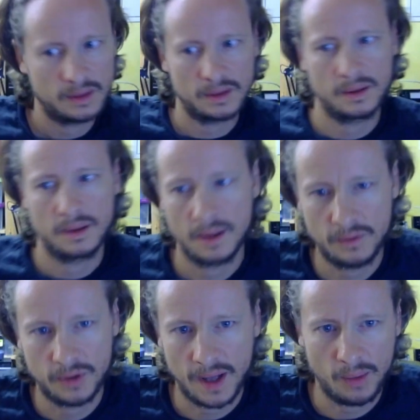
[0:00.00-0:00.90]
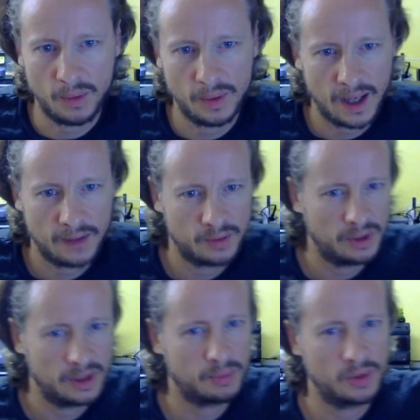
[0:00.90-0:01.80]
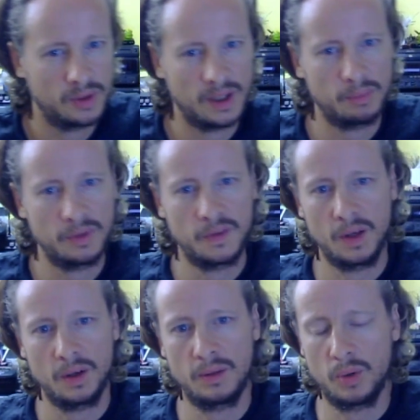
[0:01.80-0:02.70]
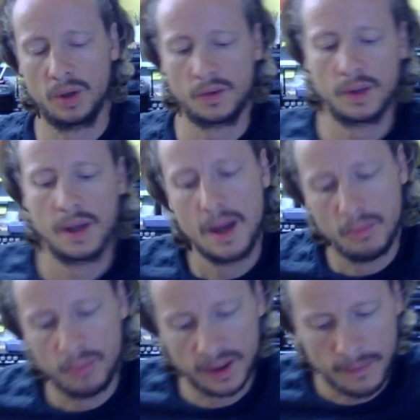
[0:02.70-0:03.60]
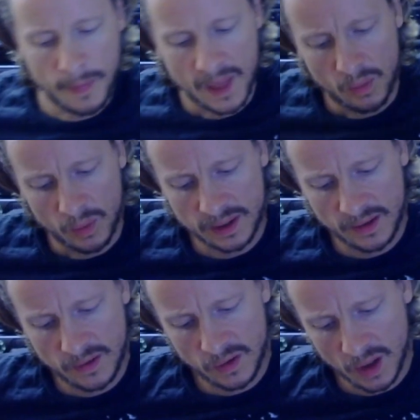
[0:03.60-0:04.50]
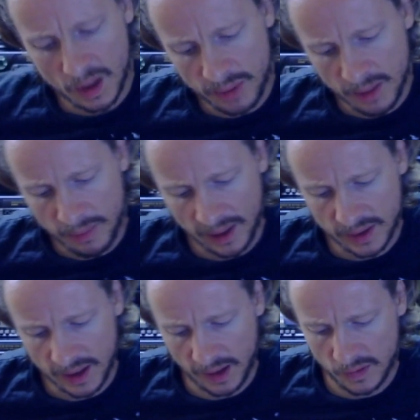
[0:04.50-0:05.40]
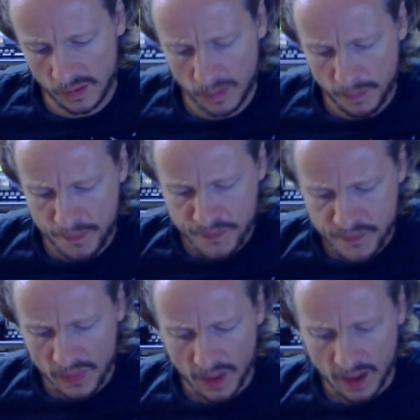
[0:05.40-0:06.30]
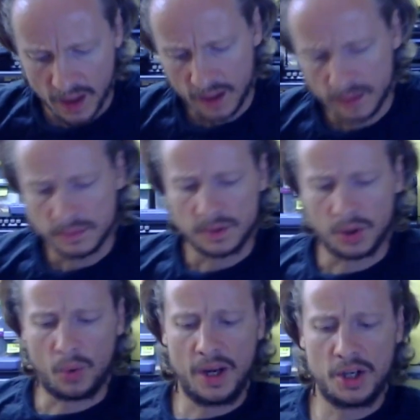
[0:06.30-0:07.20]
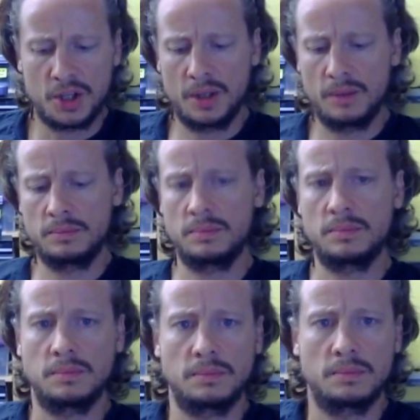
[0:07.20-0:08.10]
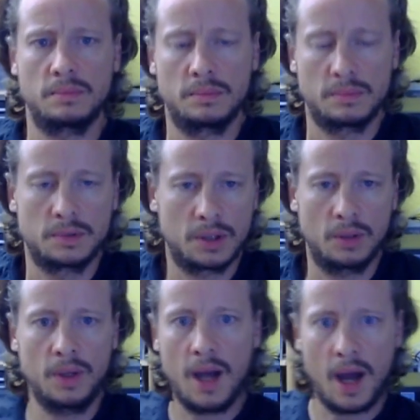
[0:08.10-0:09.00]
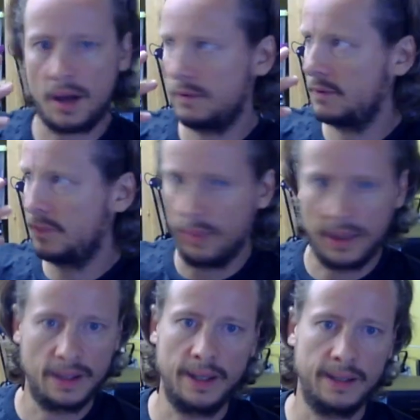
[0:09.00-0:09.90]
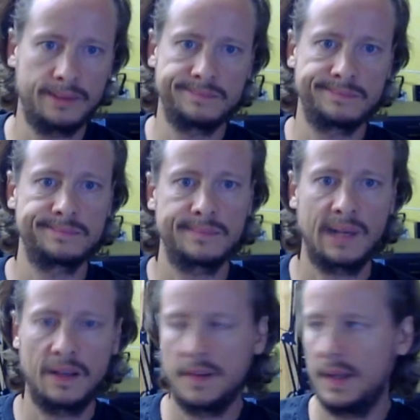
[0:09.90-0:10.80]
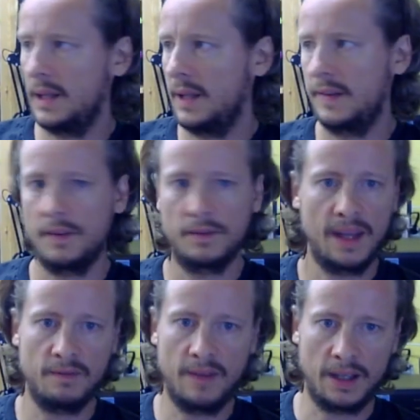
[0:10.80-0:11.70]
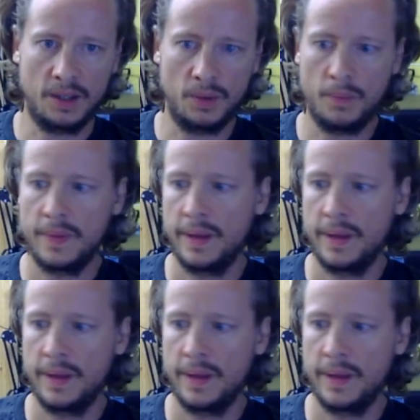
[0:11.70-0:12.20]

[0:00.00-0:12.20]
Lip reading: for that we will have to build a prototype and see how it works. But what this is going to be about is the question. So we have metadata. I said let's have name value.